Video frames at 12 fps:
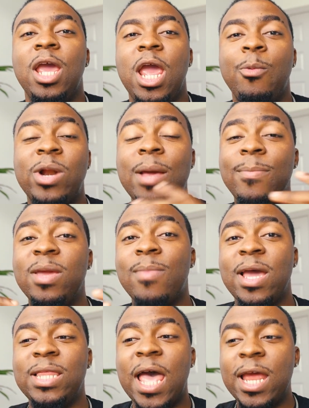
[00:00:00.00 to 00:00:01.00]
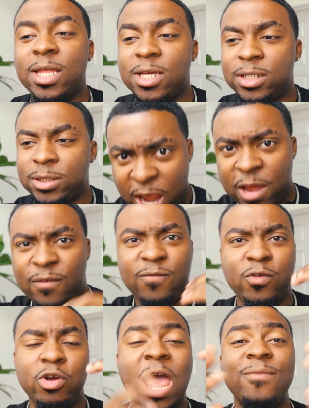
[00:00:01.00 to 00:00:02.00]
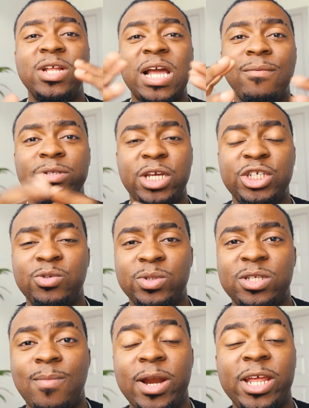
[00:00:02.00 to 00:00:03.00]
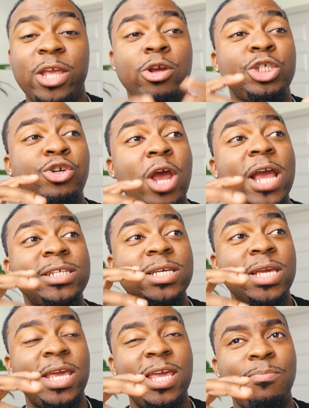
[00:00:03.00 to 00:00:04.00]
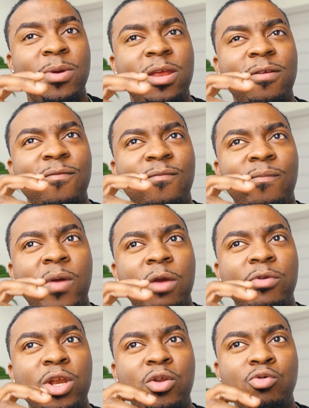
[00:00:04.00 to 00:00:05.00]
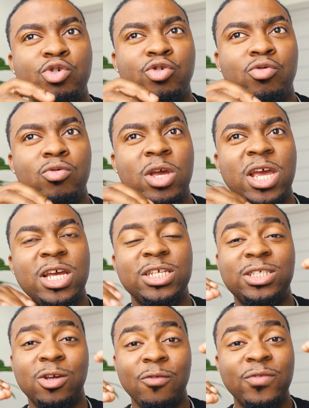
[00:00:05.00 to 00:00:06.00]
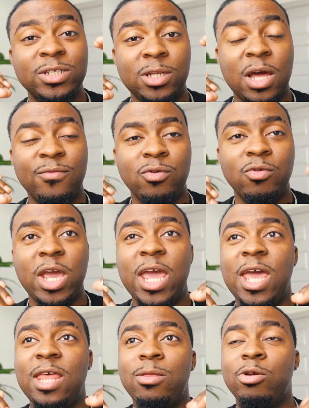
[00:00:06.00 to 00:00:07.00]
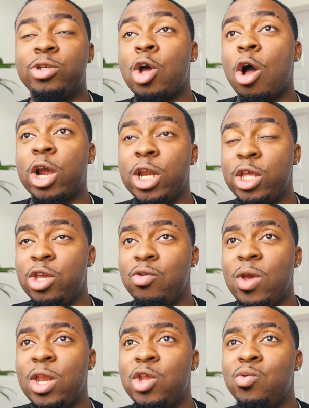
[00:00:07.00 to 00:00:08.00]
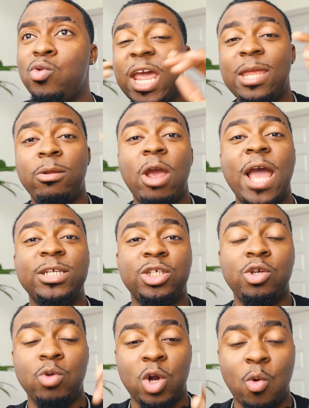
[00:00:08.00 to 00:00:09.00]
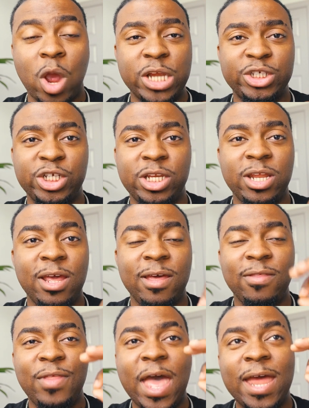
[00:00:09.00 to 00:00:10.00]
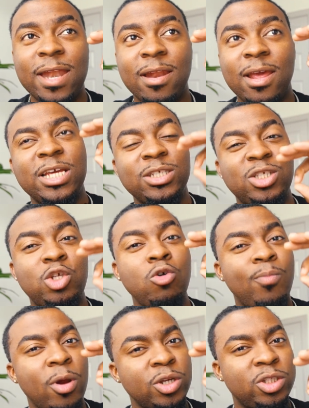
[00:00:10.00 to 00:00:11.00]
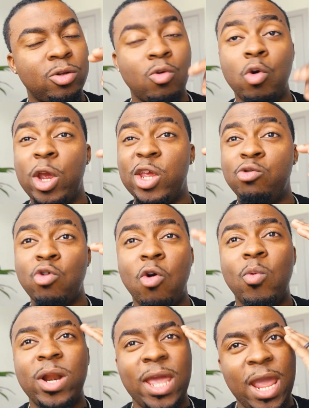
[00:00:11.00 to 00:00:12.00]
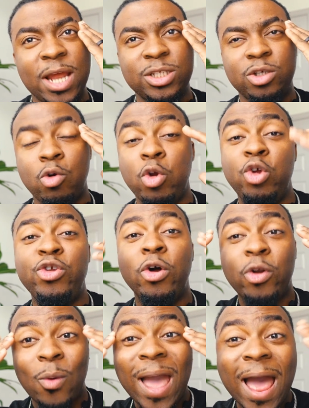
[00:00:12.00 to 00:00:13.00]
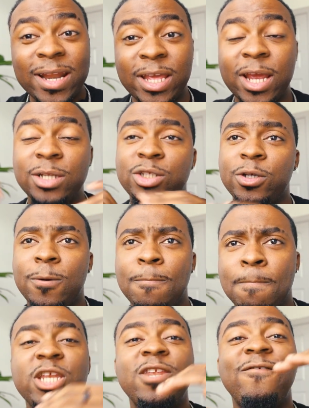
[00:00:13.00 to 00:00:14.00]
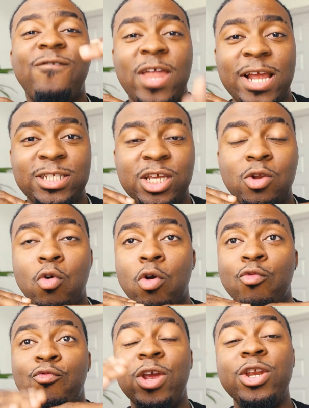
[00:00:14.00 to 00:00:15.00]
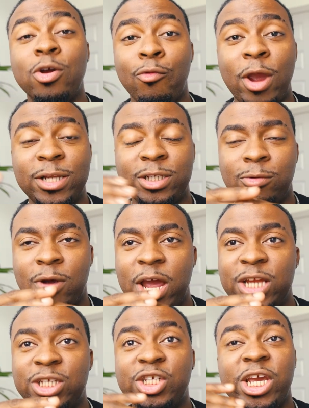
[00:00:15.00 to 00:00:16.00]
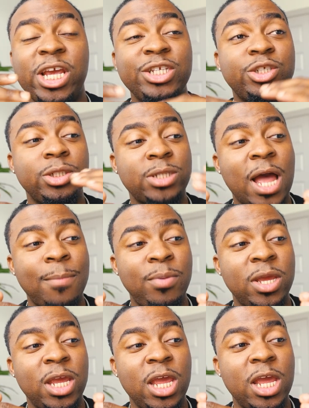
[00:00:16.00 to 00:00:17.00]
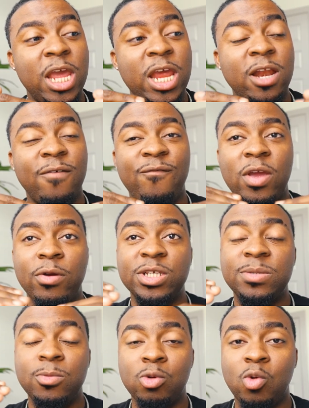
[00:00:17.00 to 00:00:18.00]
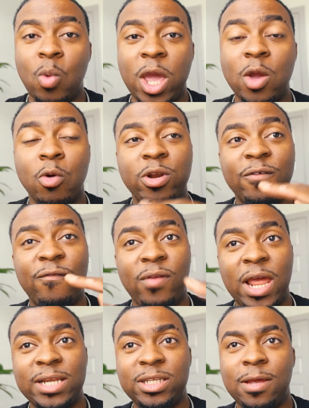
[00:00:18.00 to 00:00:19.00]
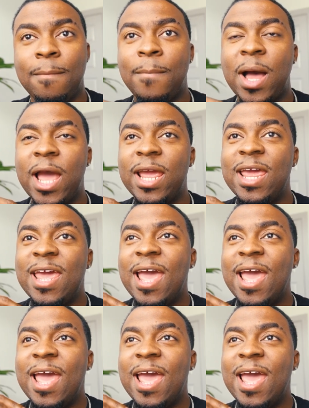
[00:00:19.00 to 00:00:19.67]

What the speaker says: And what I mean by that is if you're having a conversation with somebody and you're trying to keep it very neutral, surface level, and they're talking to you and they're asking you a question that is too personal or you don't want to answer or you don't know how to answer, deflect it or redirect it, right? Change the topic in a very smooth way or deflect it by